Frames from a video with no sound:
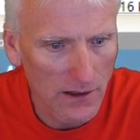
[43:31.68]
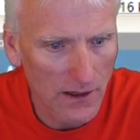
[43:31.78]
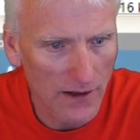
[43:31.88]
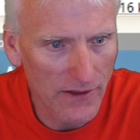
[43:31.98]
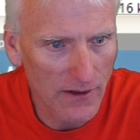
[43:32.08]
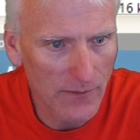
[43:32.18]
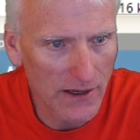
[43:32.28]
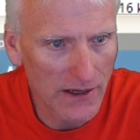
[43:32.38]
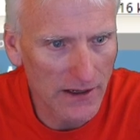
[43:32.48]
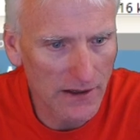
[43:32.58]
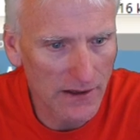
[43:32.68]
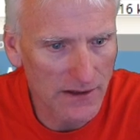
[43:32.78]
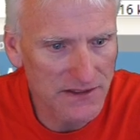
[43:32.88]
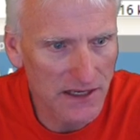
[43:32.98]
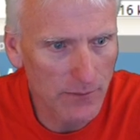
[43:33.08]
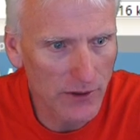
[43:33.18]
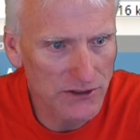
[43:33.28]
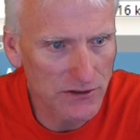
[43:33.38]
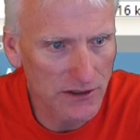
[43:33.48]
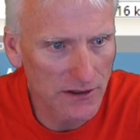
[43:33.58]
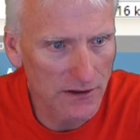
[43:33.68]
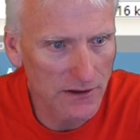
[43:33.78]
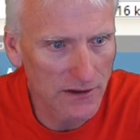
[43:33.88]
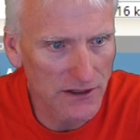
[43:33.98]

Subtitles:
And then my intake pressure here,